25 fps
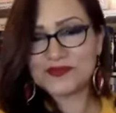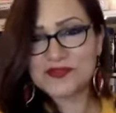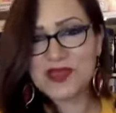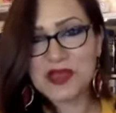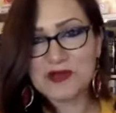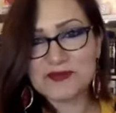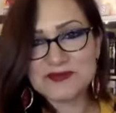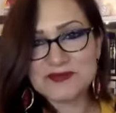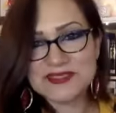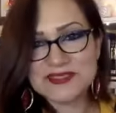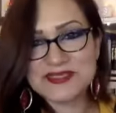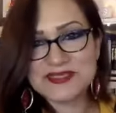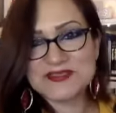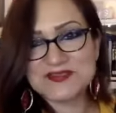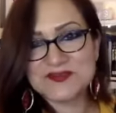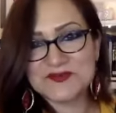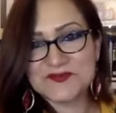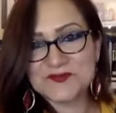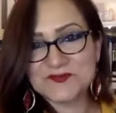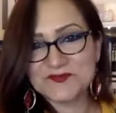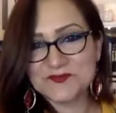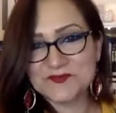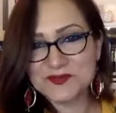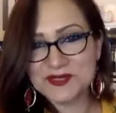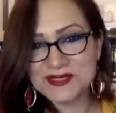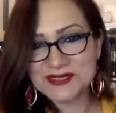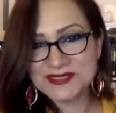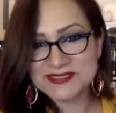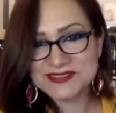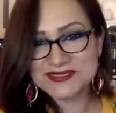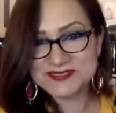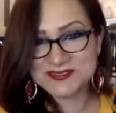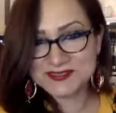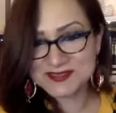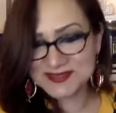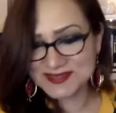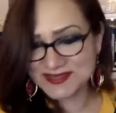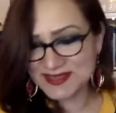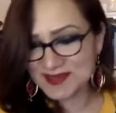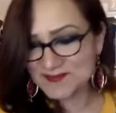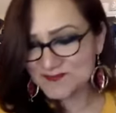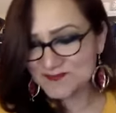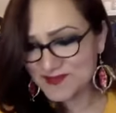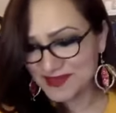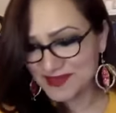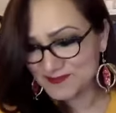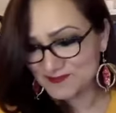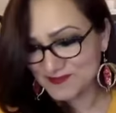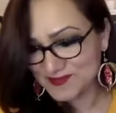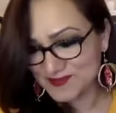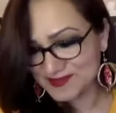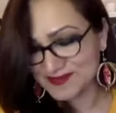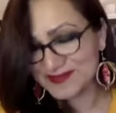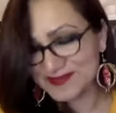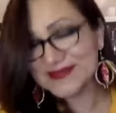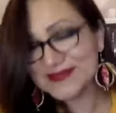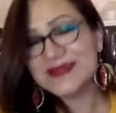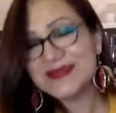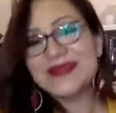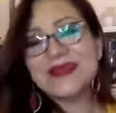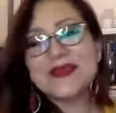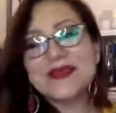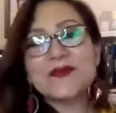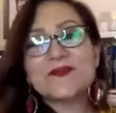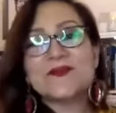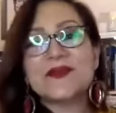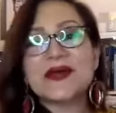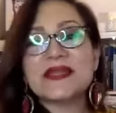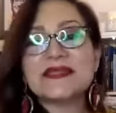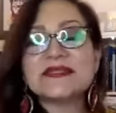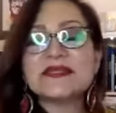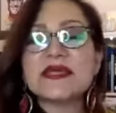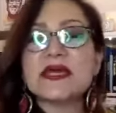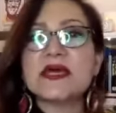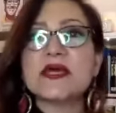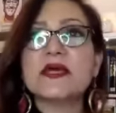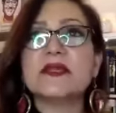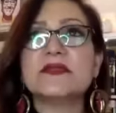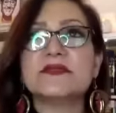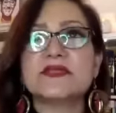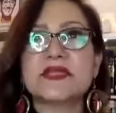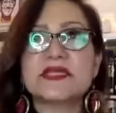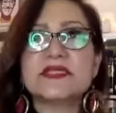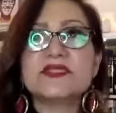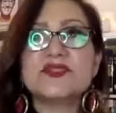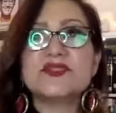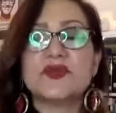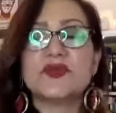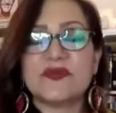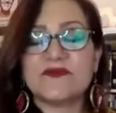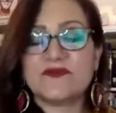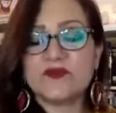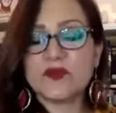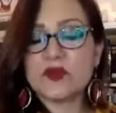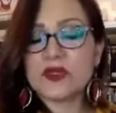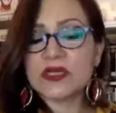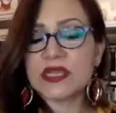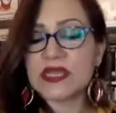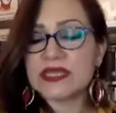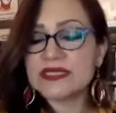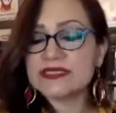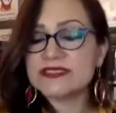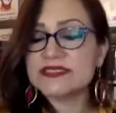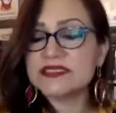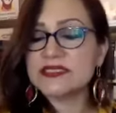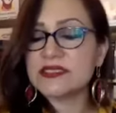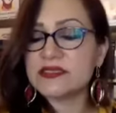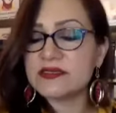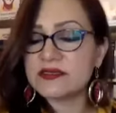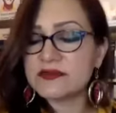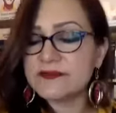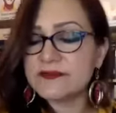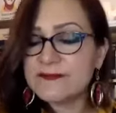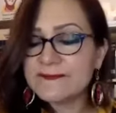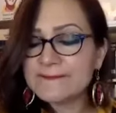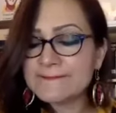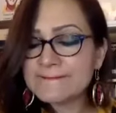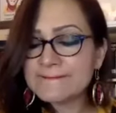thousands of words paper, but just to give you an idea,